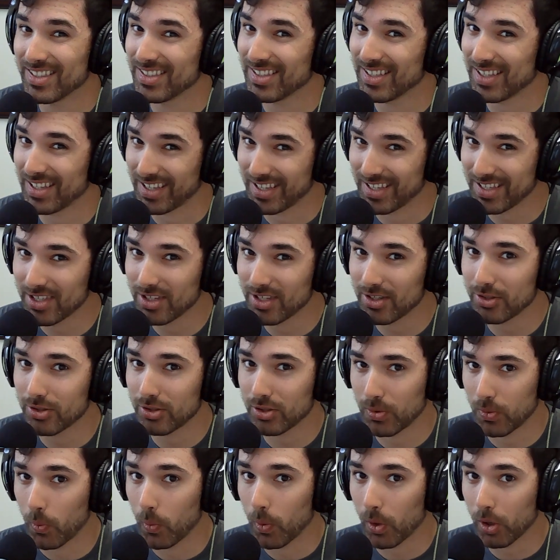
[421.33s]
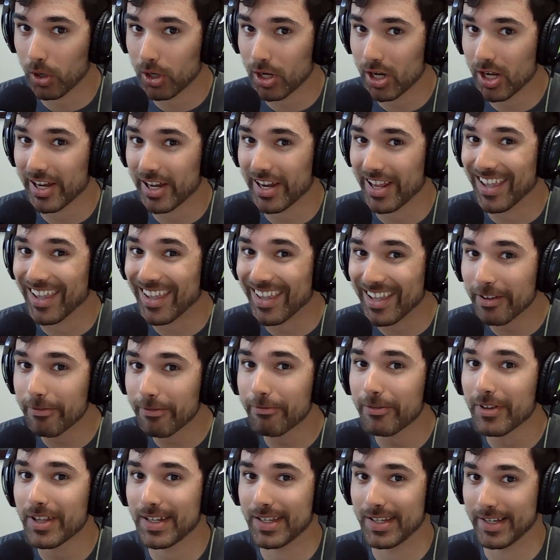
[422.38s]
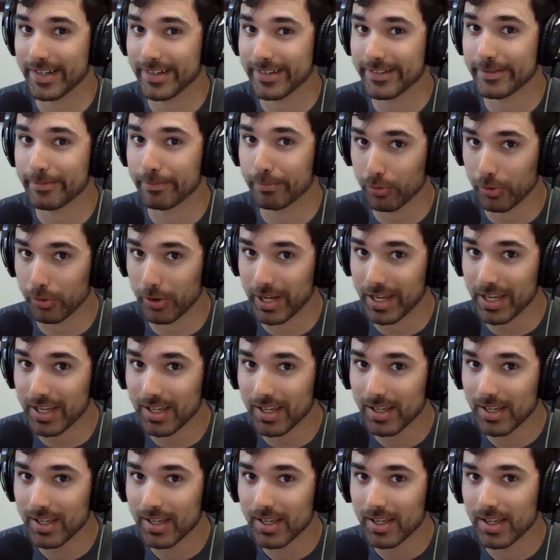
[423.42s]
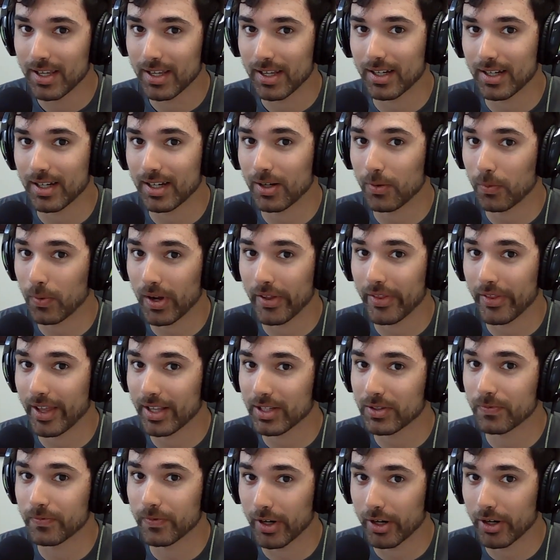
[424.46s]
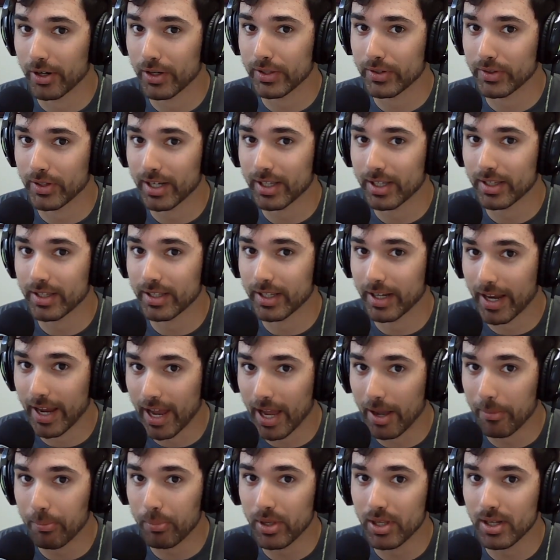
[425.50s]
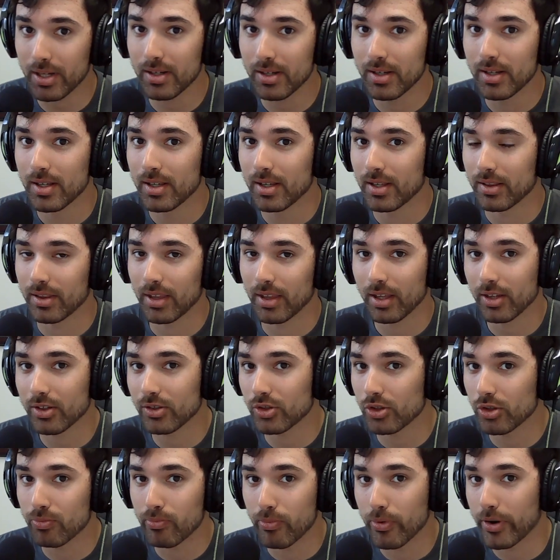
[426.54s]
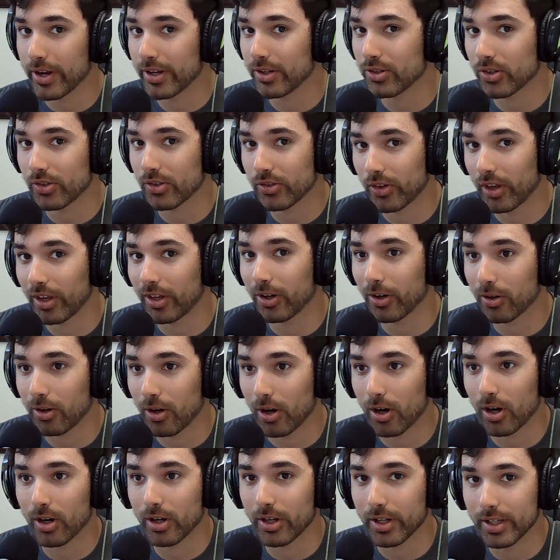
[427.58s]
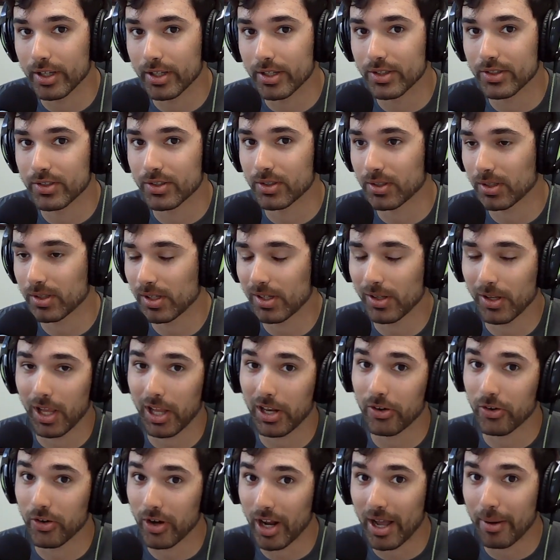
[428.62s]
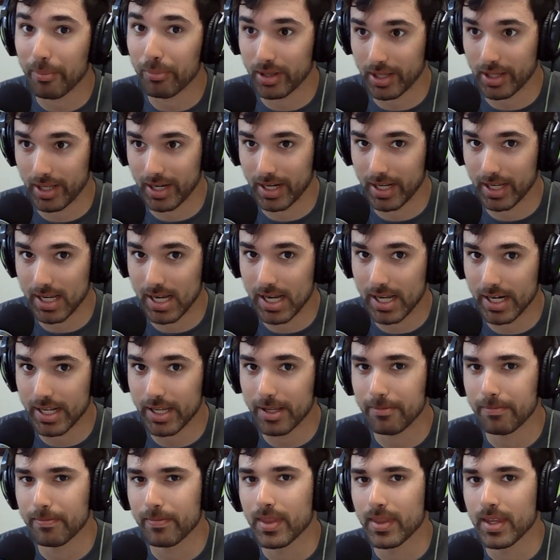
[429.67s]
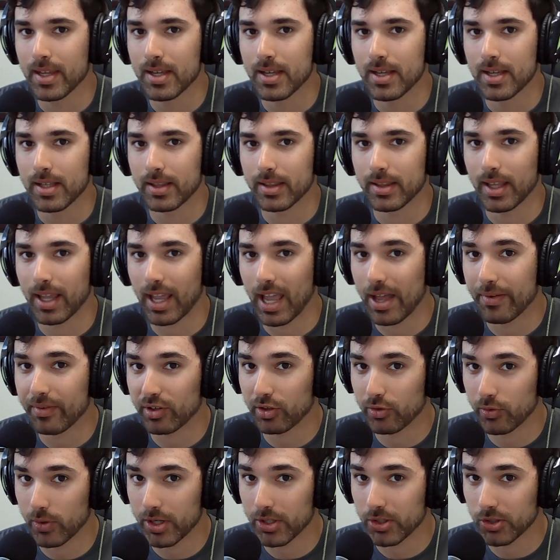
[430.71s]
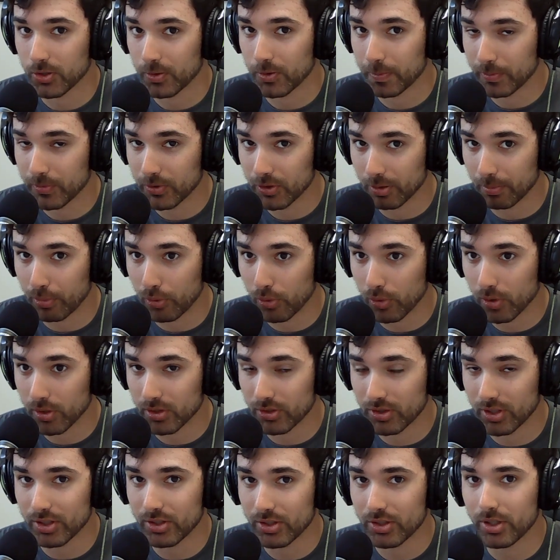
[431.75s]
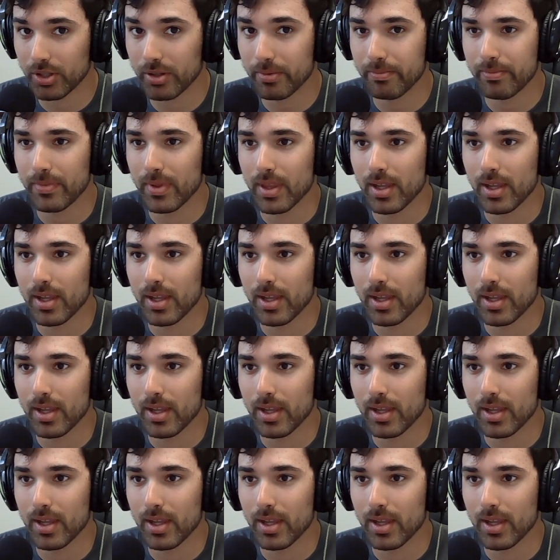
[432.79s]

the easiest to work on if it does break. While that's very unlikely to happen, things do break just like your car does and you're not planning on it. They have a great support system.